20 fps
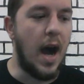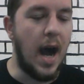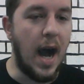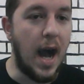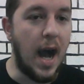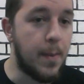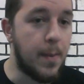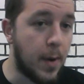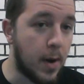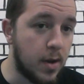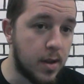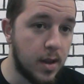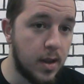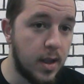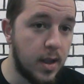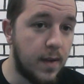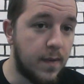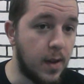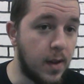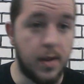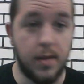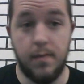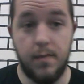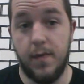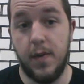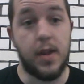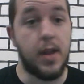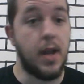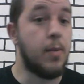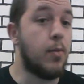I personally, for
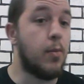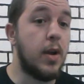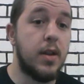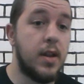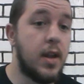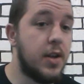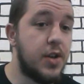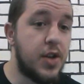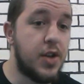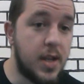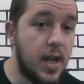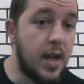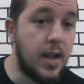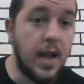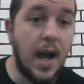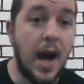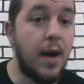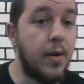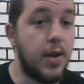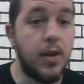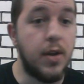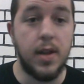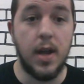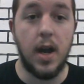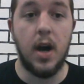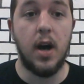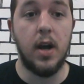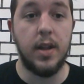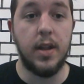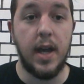the same reason I just said, I would use it
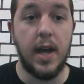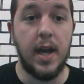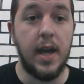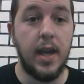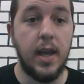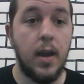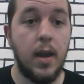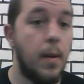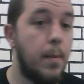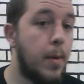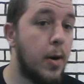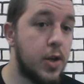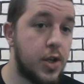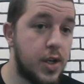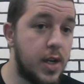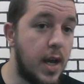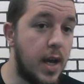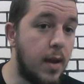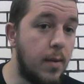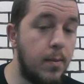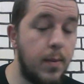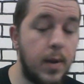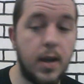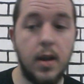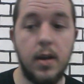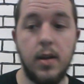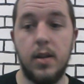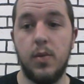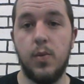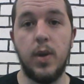on a push day,
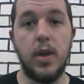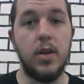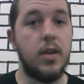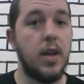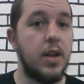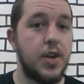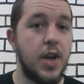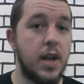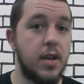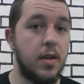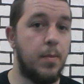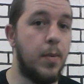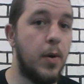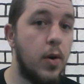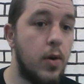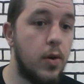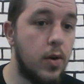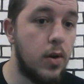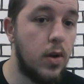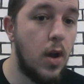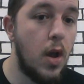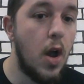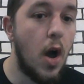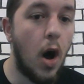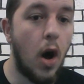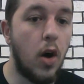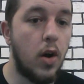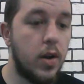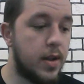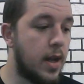because when you teach as a pull,
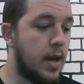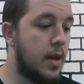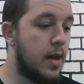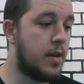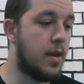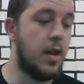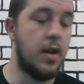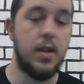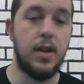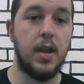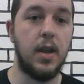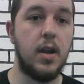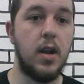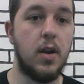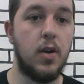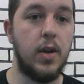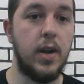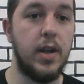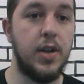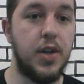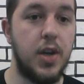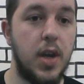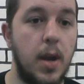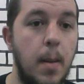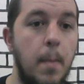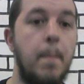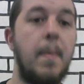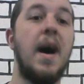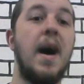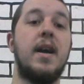all it does is encourage
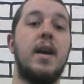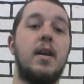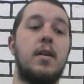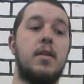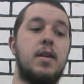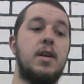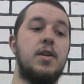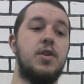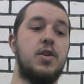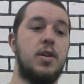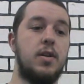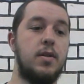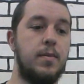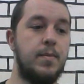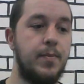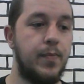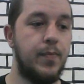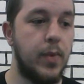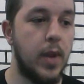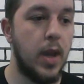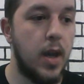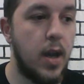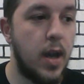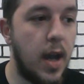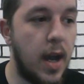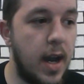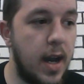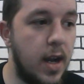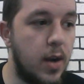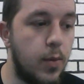back extension,
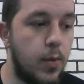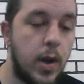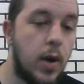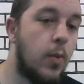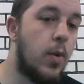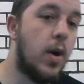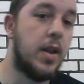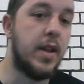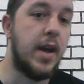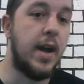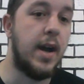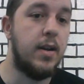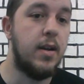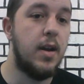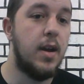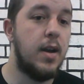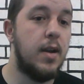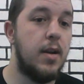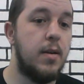and we don't want that.